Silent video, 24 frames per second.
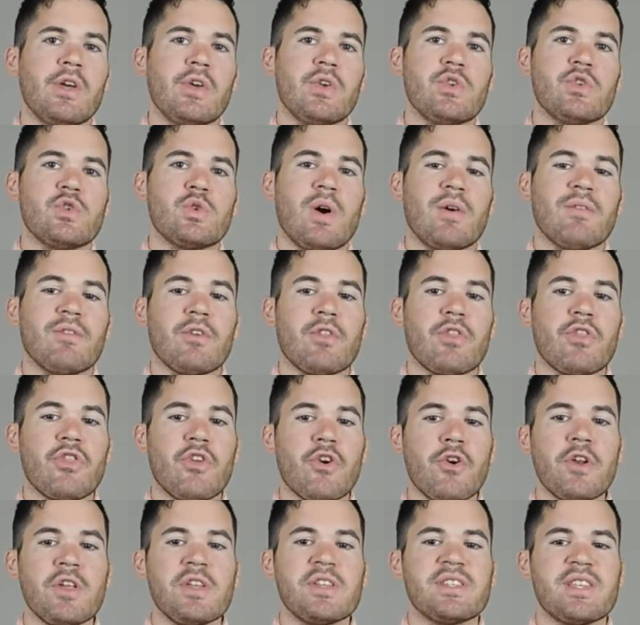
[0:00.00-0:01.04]
So after
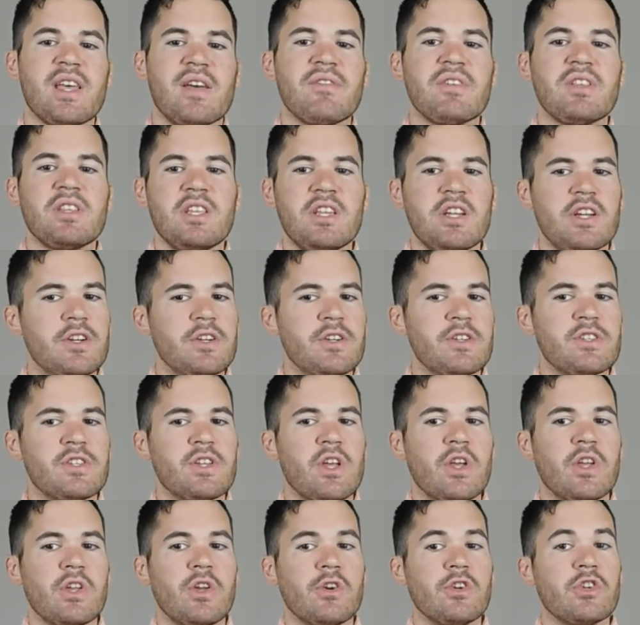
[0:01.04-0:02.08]
37 years,
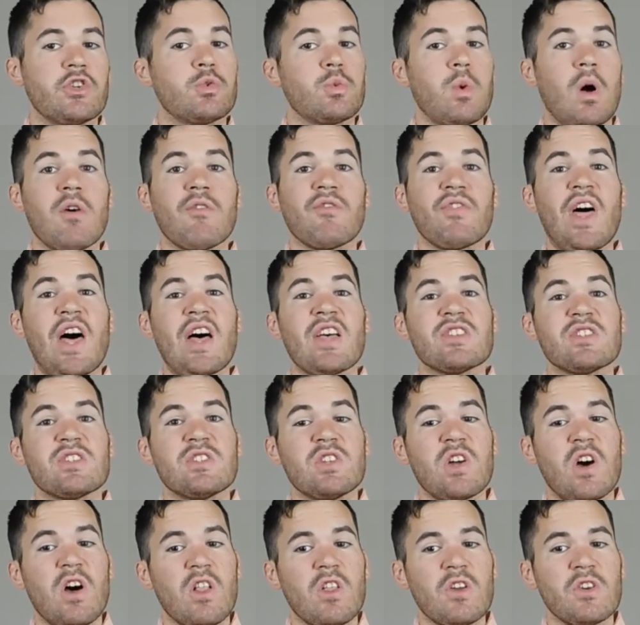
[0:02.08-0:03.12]
your
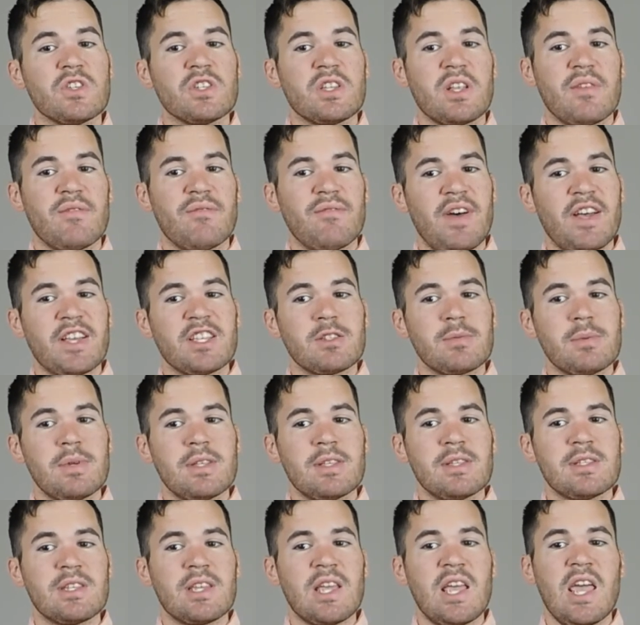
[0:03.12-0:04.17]
$12,000 in
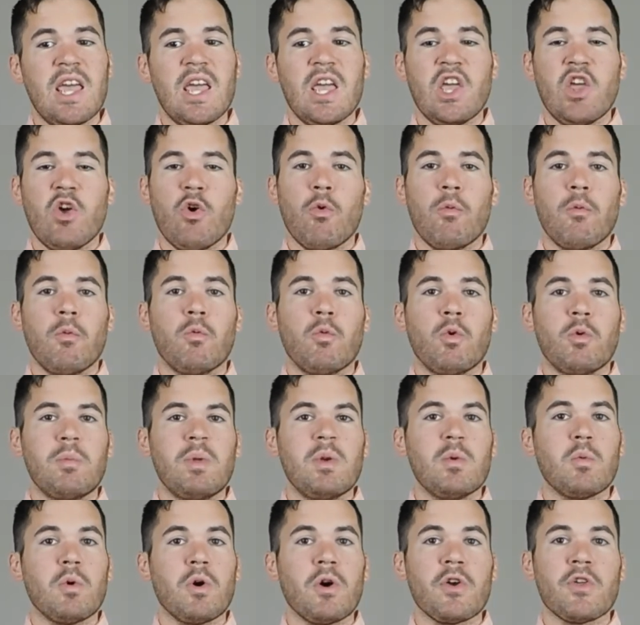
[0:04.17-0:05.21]
investments would be
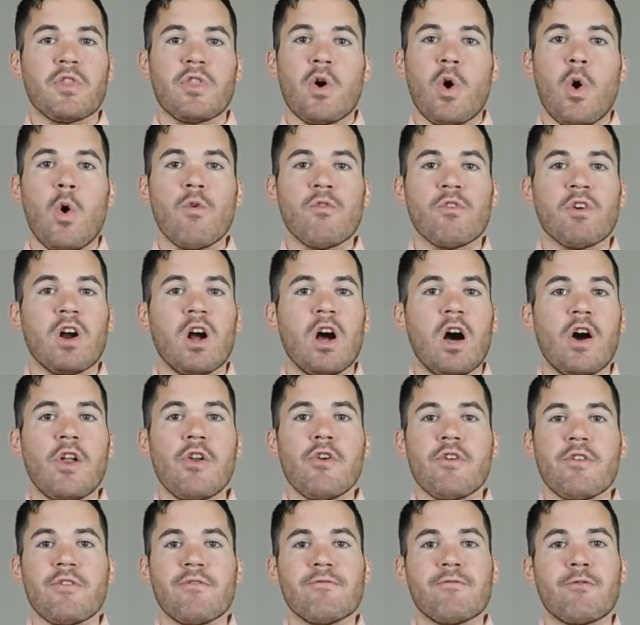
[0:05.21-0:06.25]
worth over
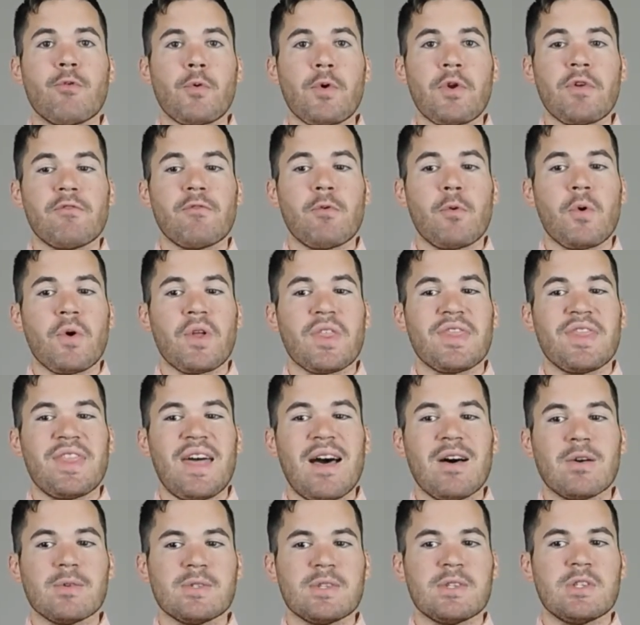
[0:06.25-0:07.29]

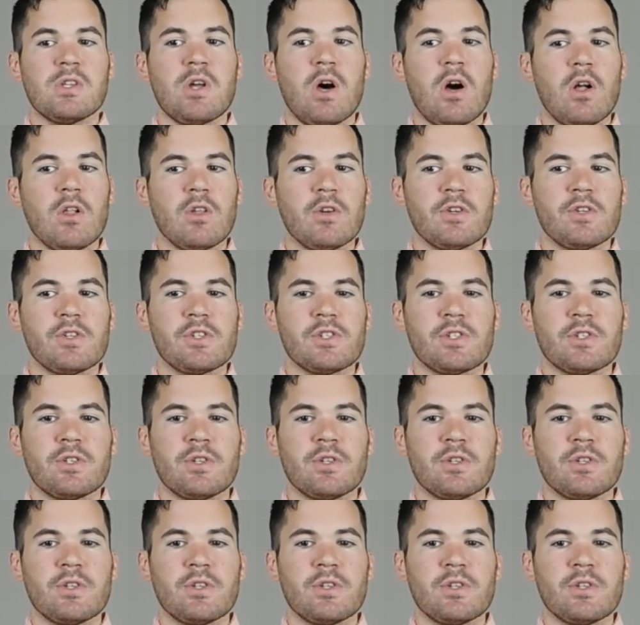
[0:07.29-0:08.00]
$144,000.